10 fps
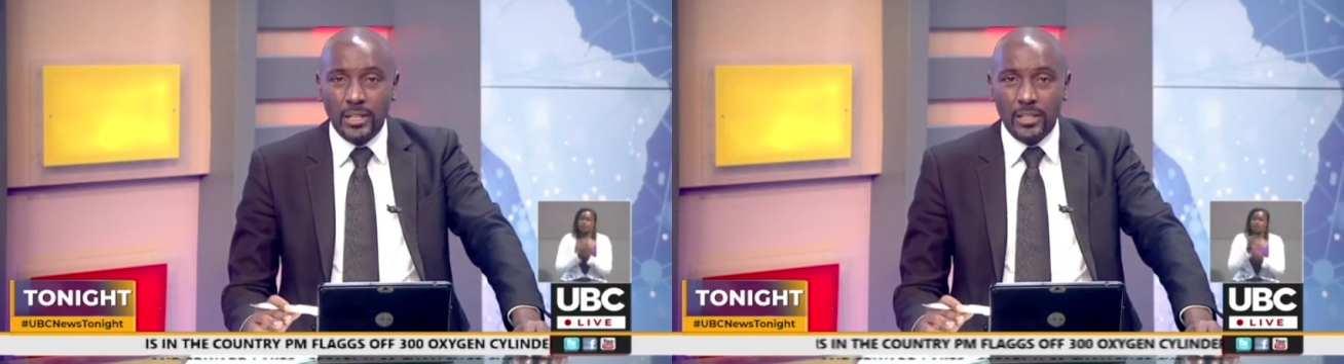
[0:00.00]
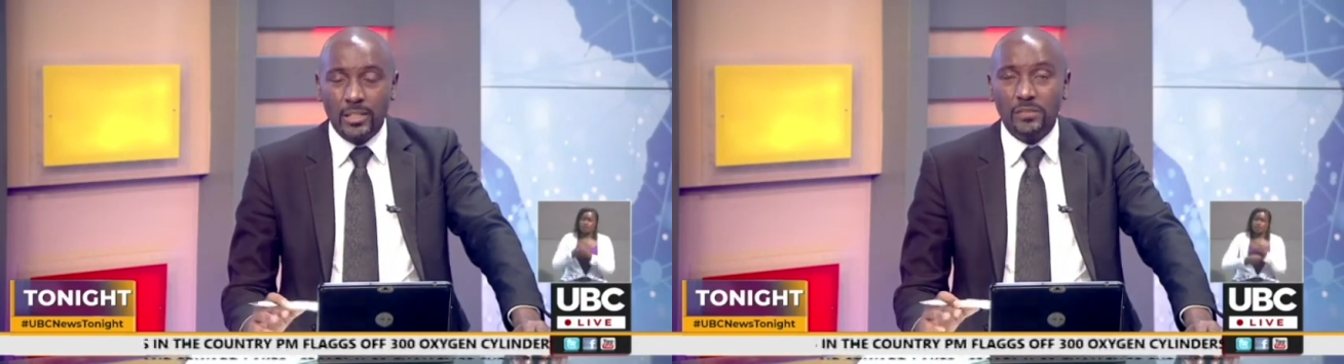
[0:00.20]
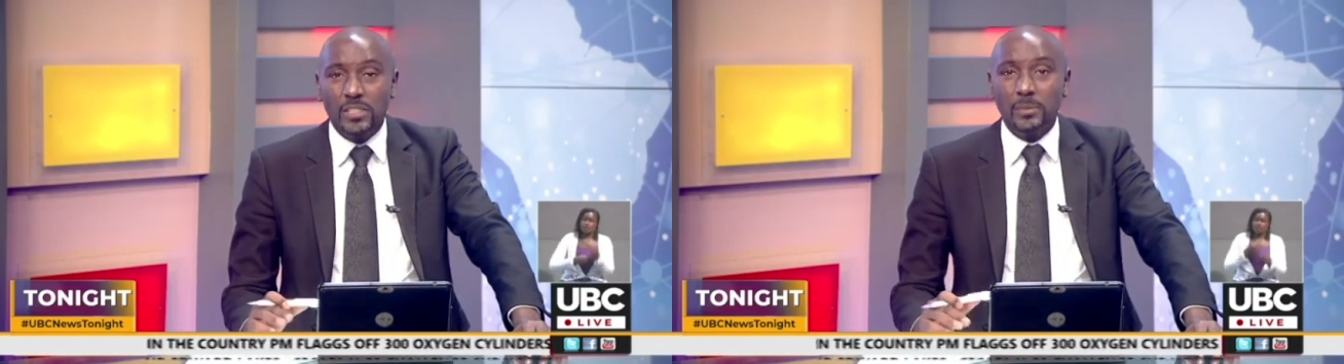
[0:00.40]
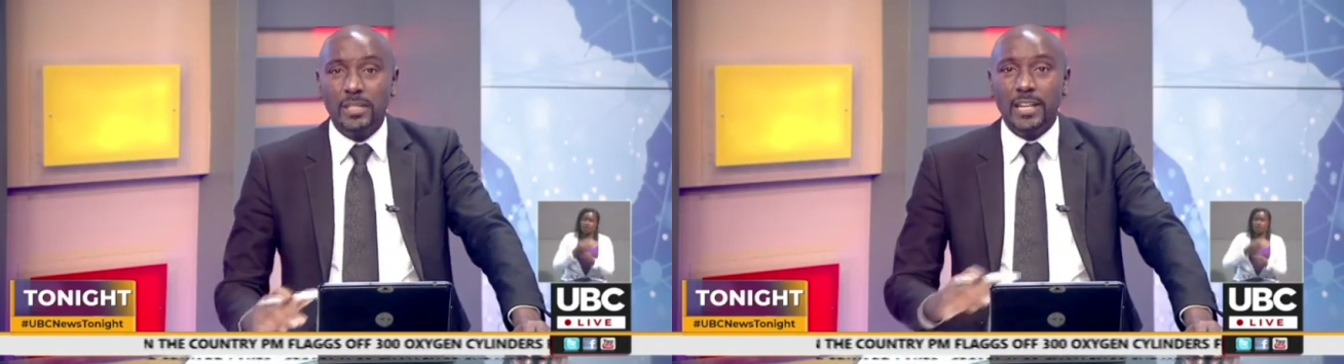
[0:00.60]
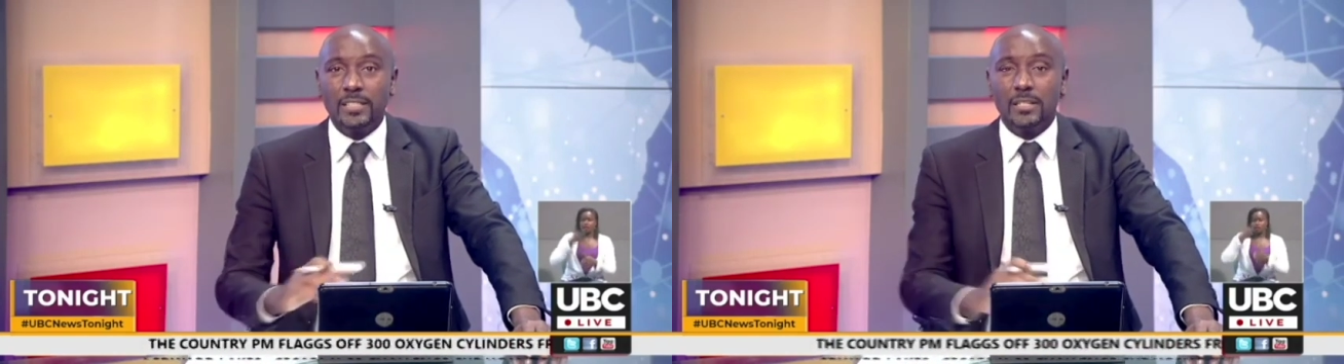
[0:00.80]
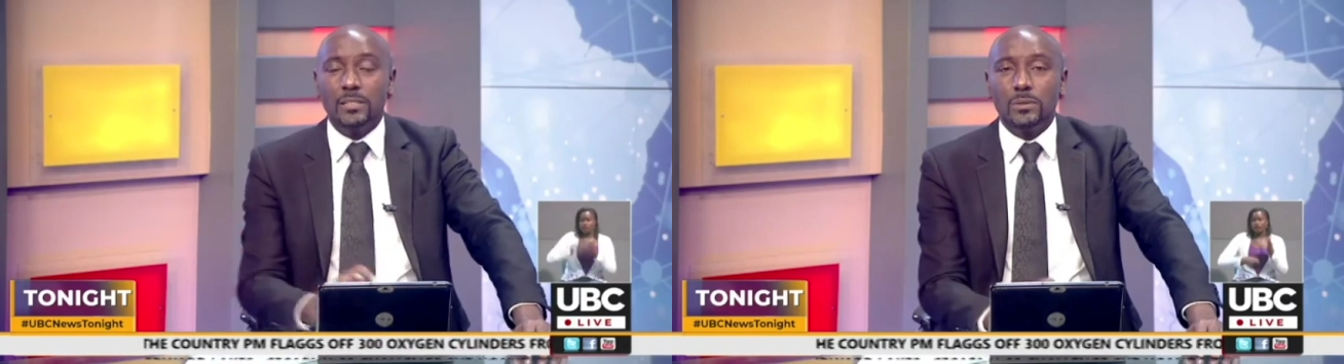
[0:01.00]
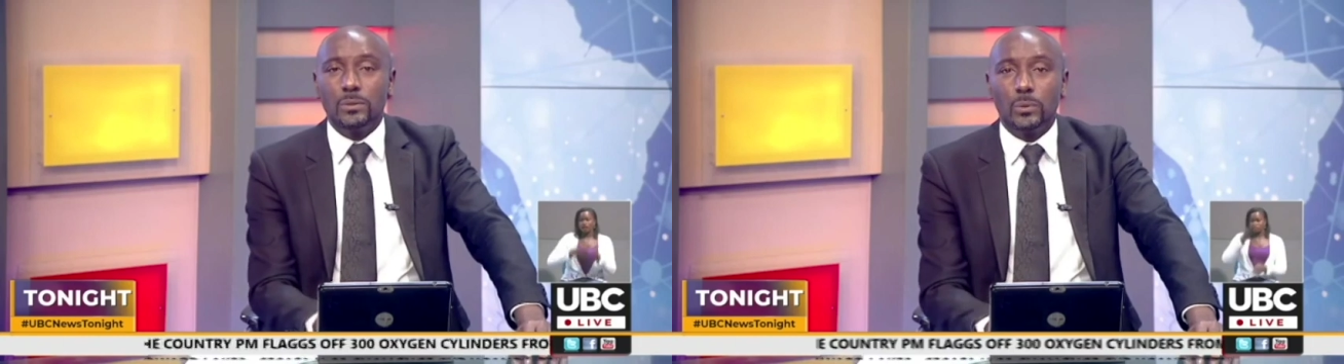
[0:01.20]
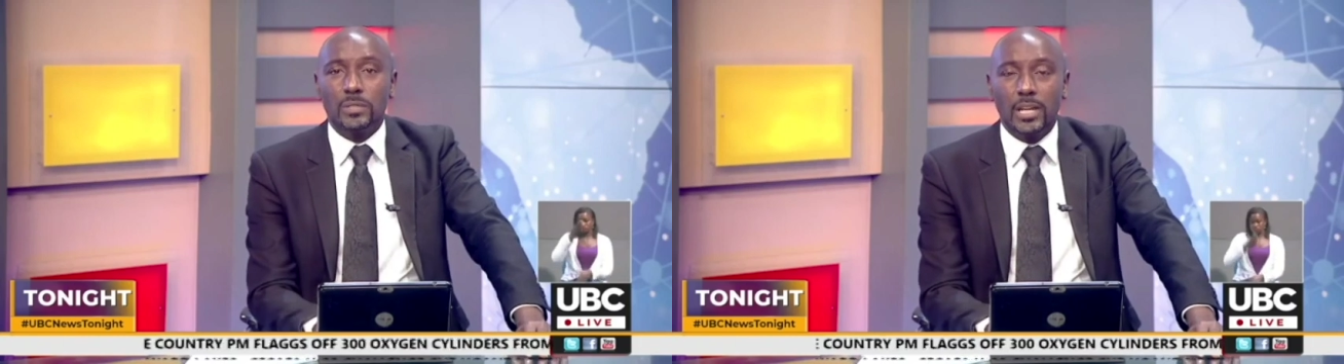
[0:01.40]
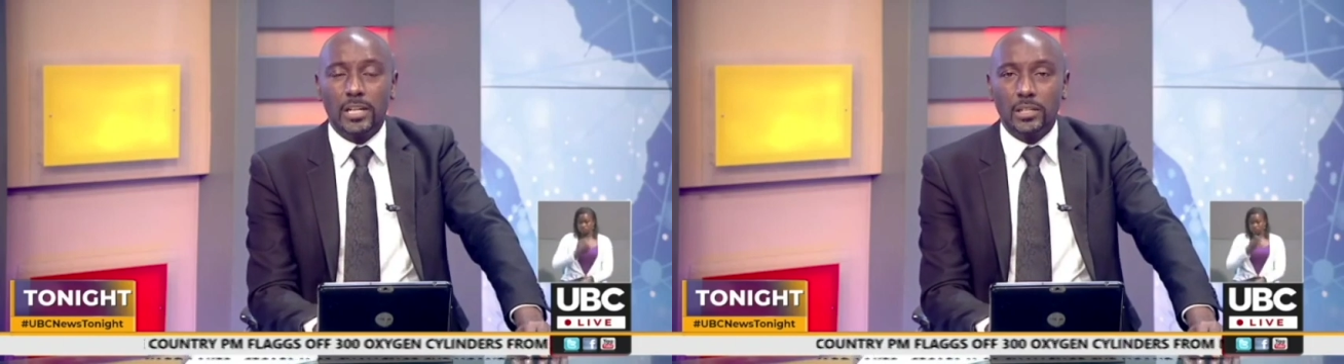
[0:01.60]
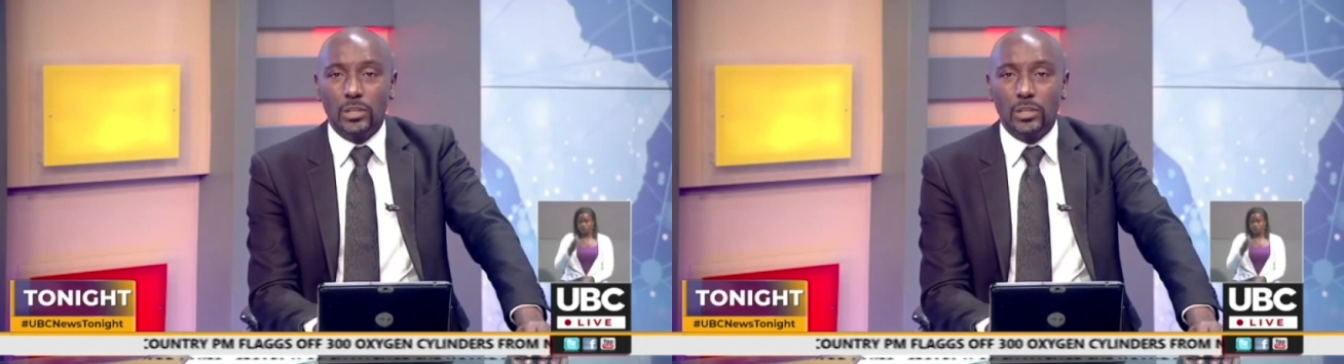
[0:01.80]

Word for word: The investment license was handed